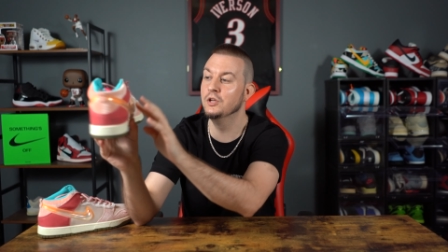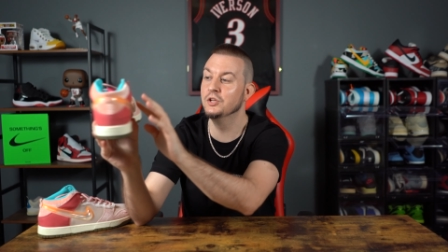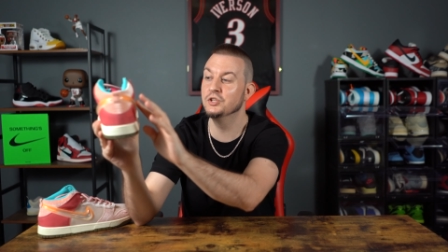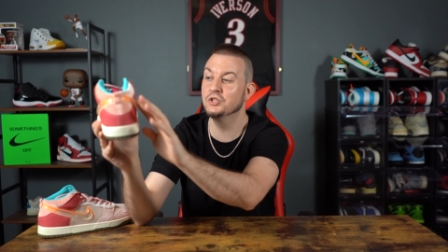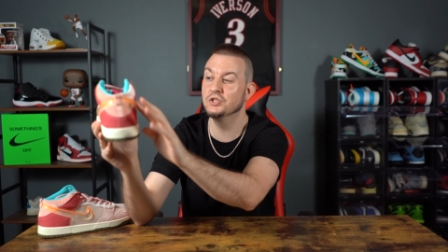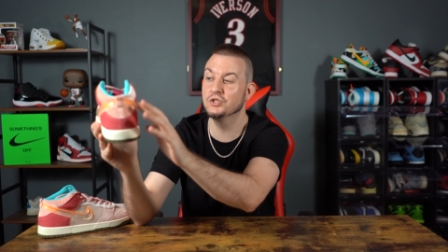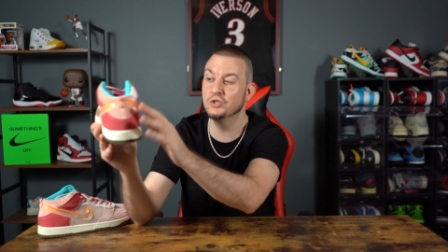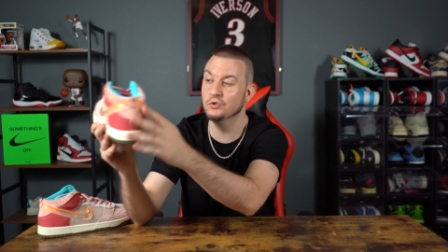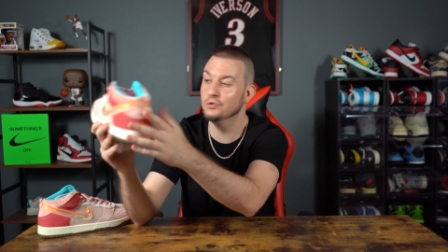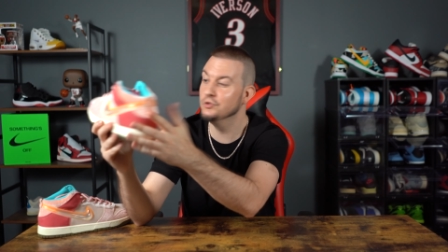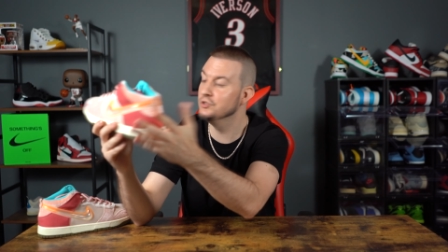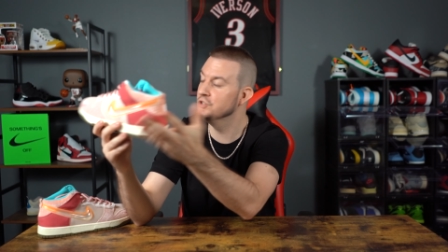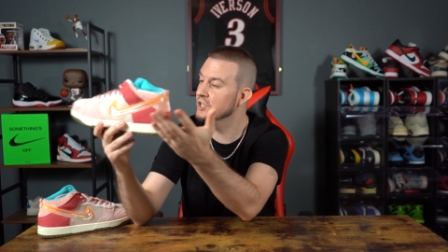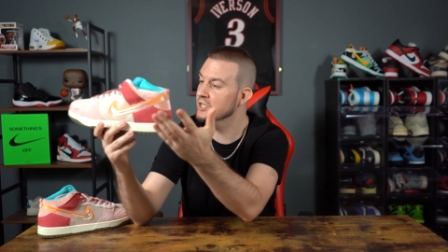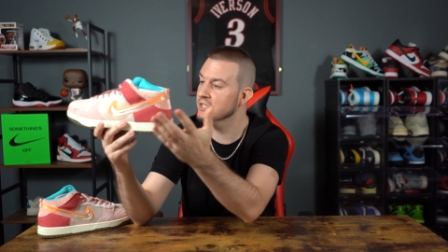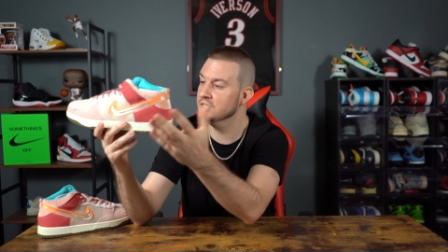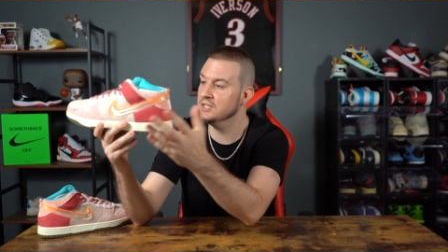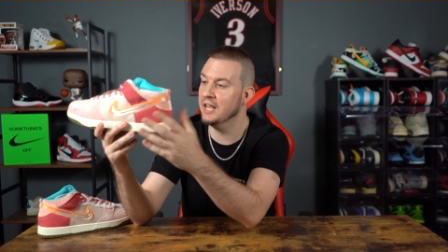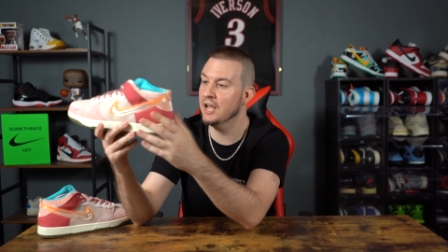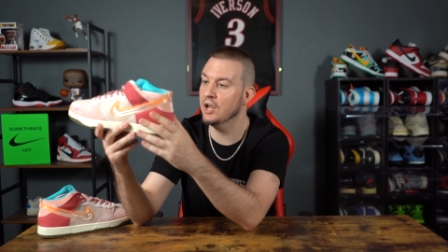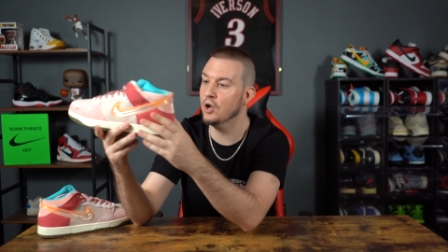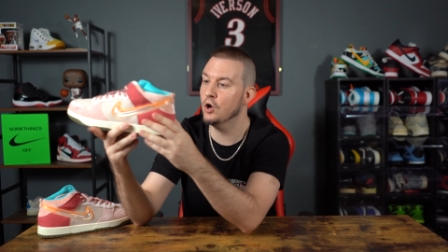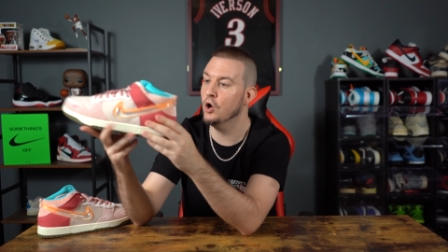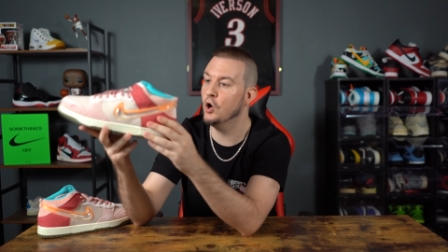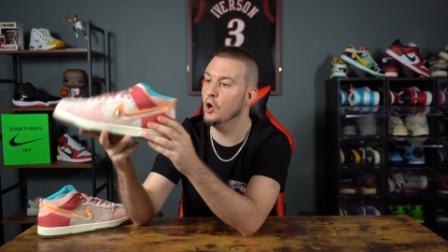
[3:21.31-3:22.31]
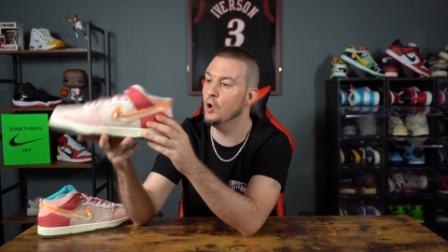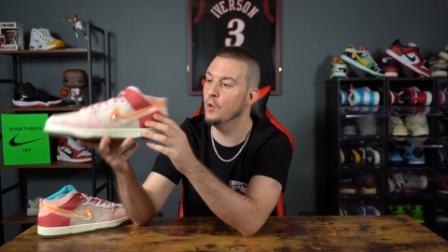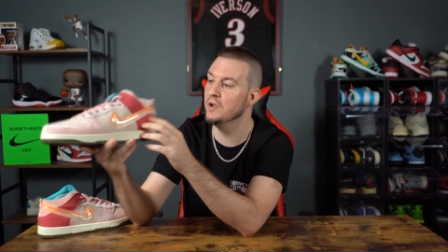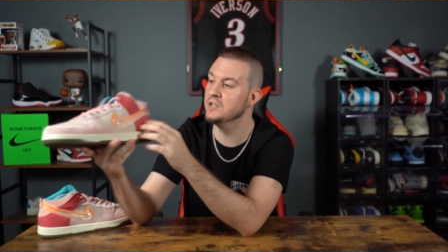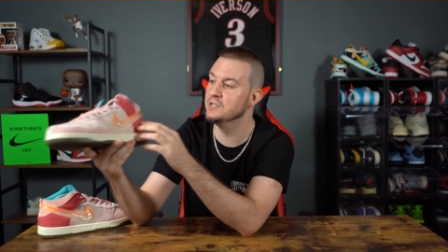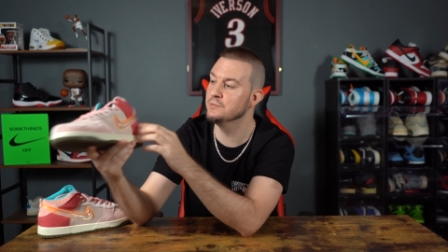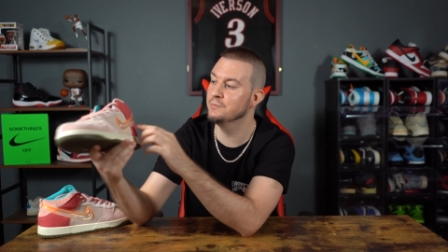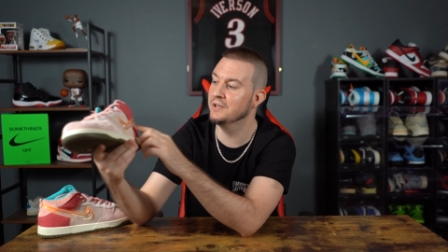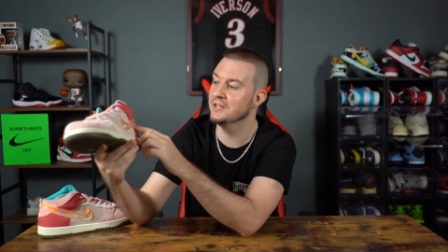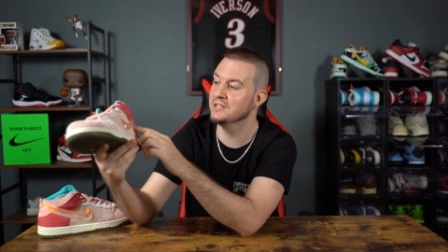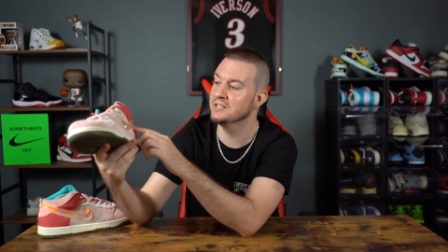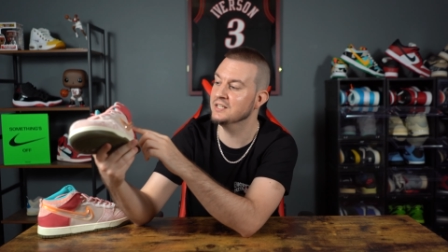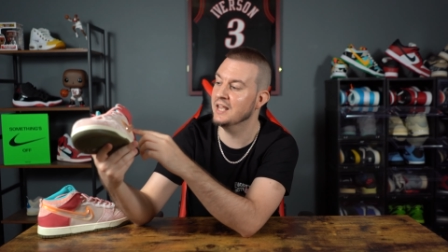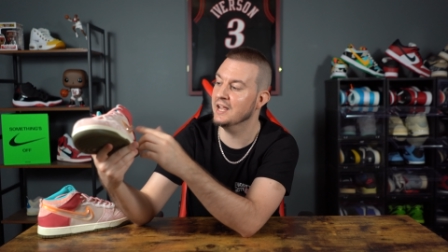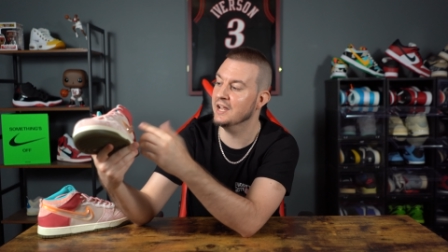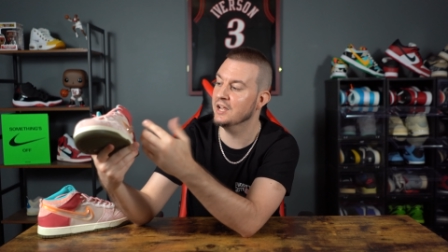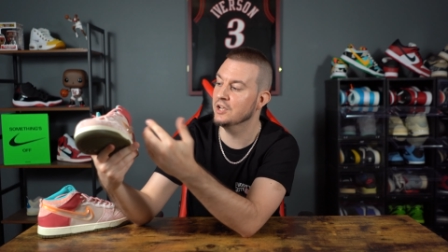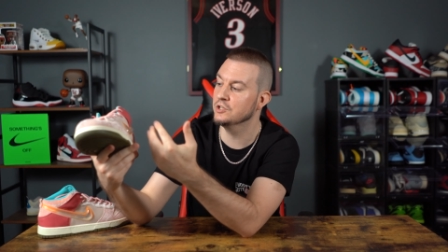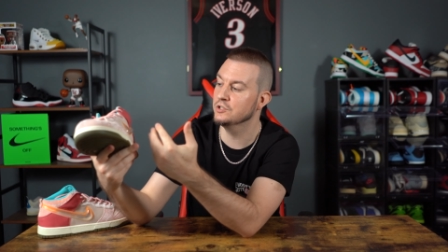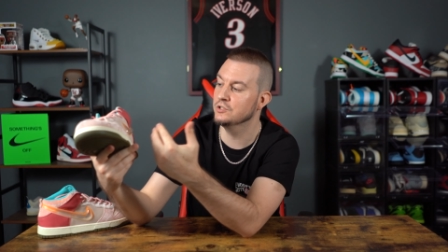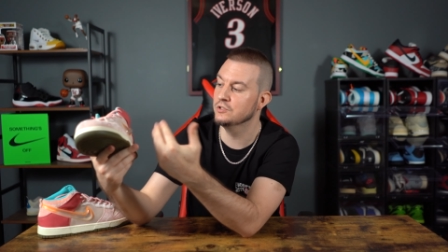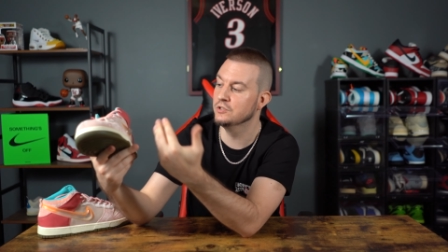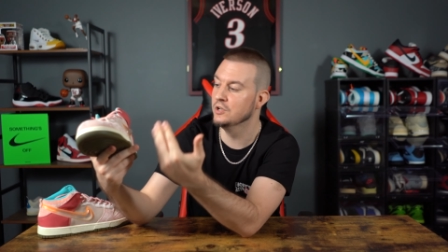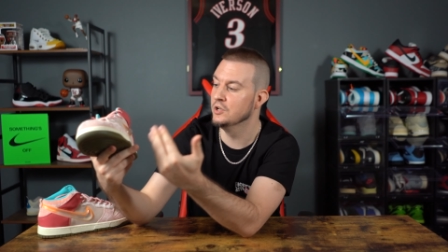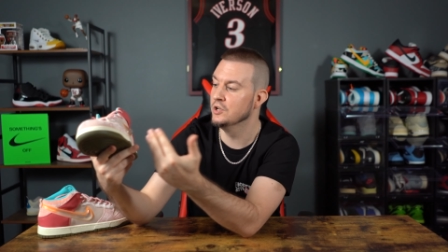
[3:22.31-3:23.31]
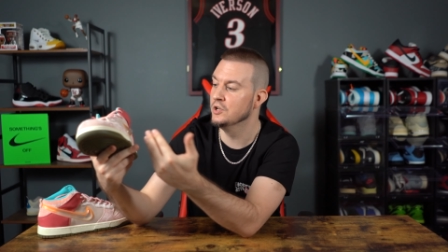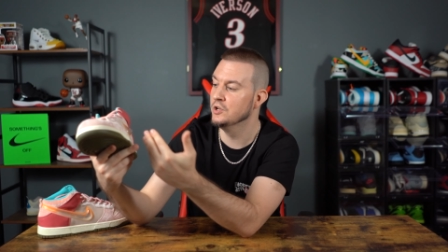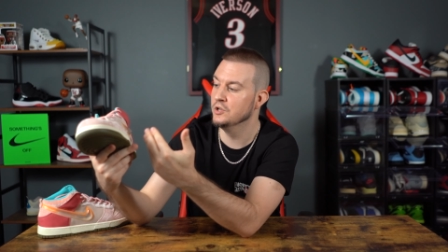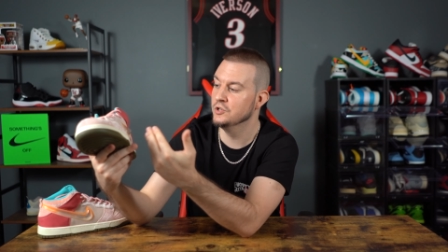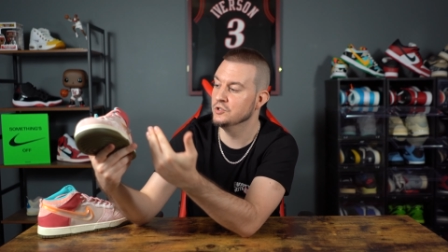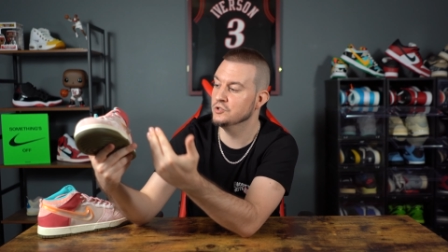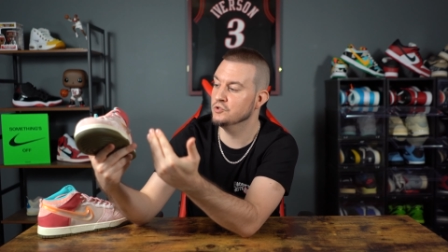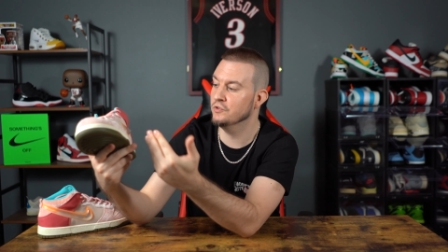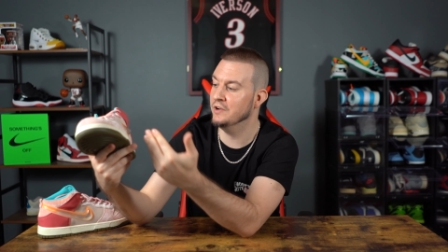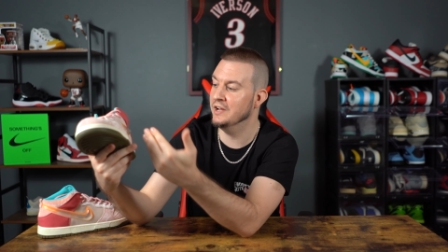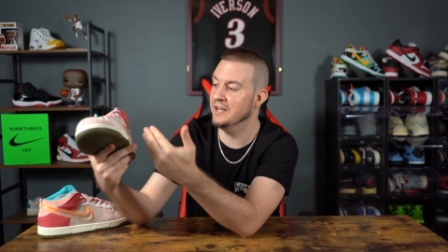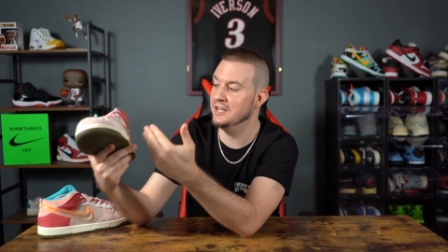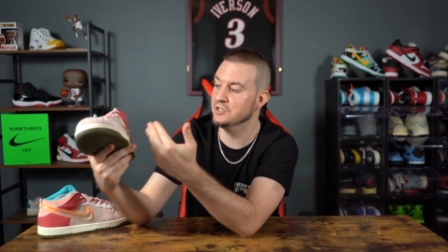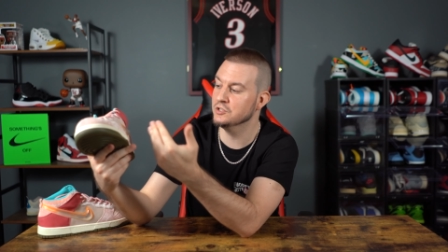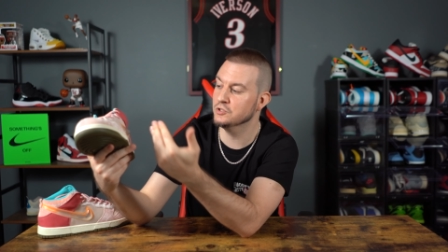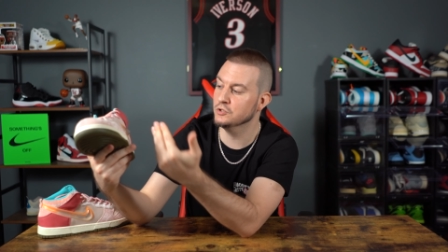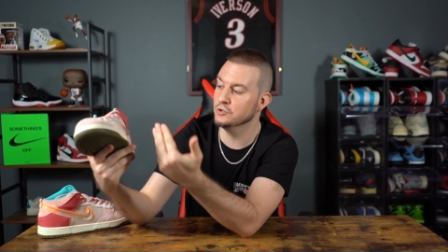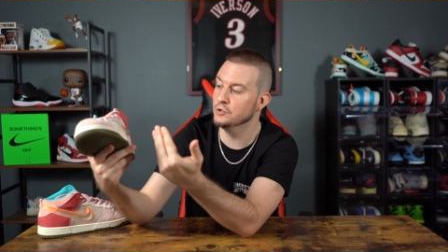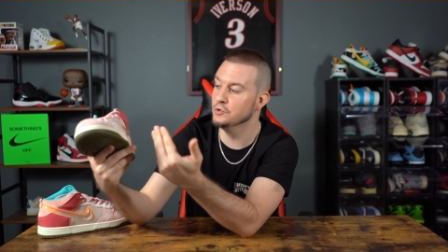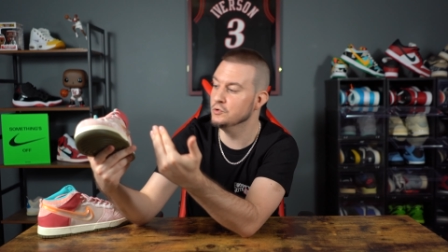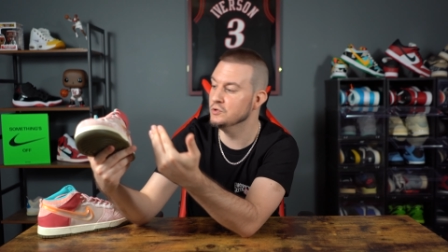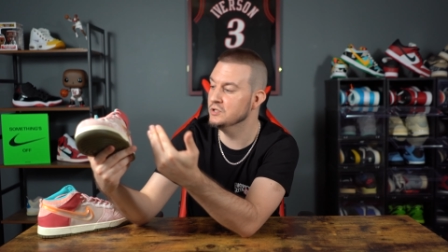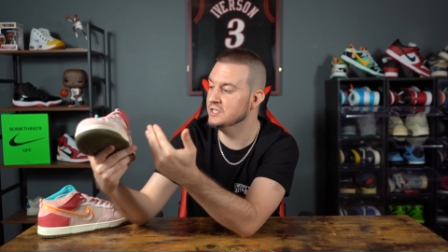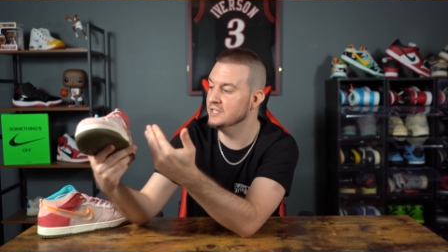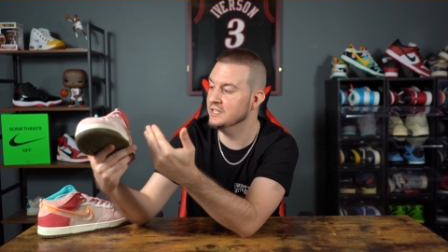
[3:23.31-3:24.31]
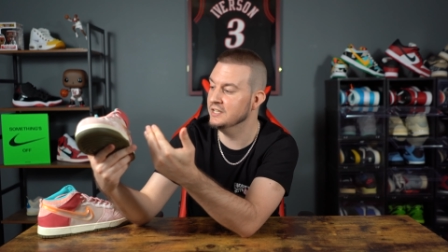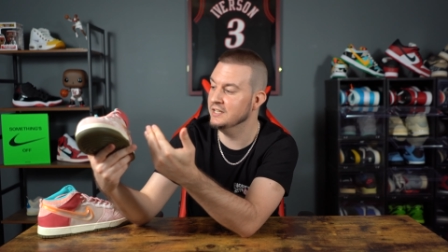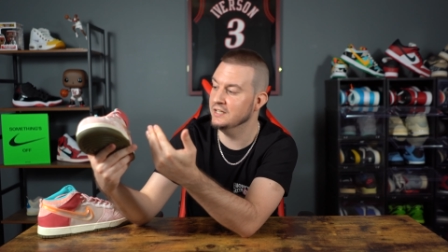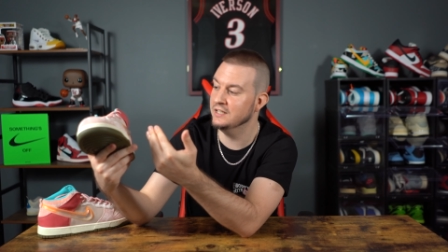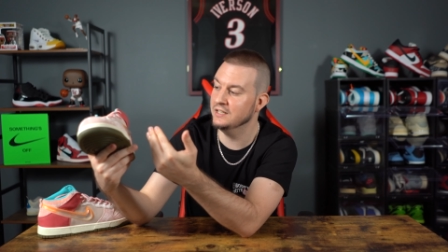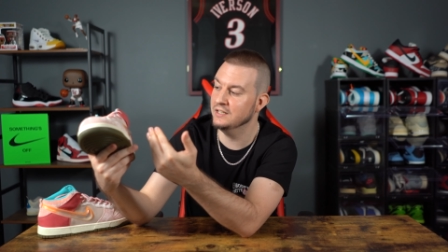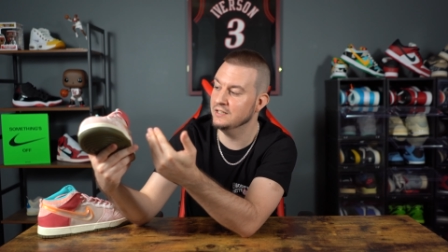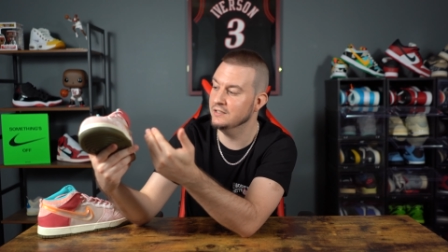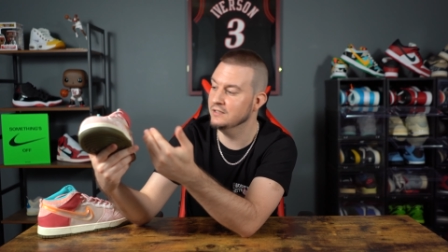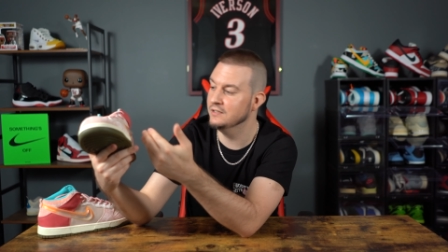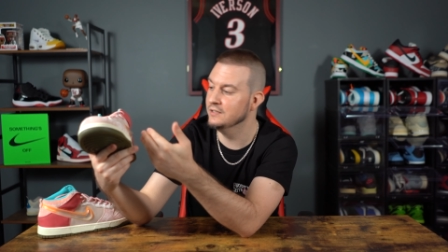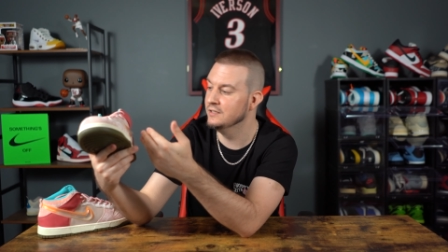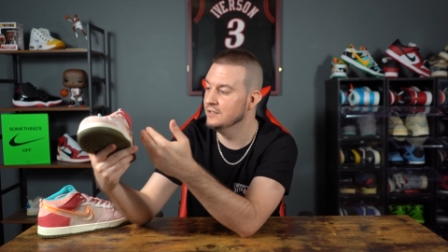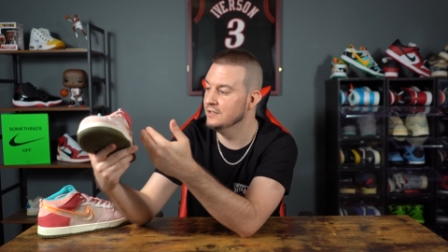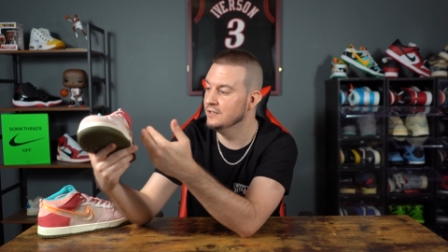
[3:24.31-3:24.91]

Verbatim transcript: shoe, just like always, but it's like a translucent